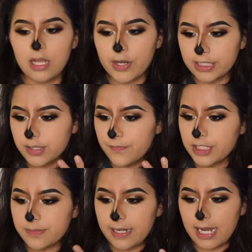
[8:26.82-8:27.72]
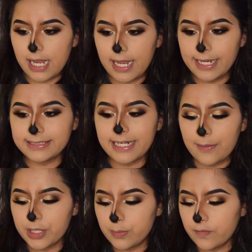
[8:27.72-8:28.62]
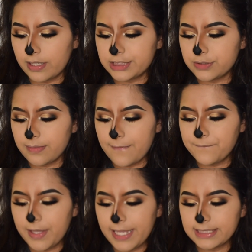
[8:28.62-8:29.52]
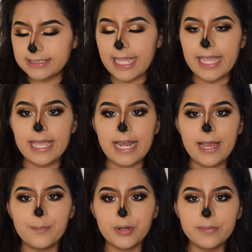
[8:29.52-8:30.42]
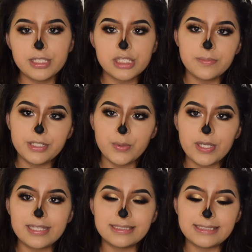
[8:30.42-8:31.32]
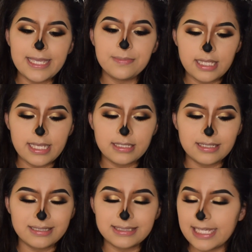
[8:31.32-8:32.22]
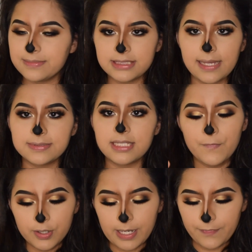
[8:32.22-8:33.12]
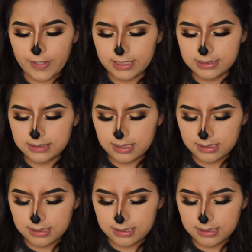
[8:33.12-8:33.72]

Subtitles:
Okay, so I finished my eyes. Now I'm going to move on to my face, and I'm pretty much going to be doing the same thing and the same steps for my face.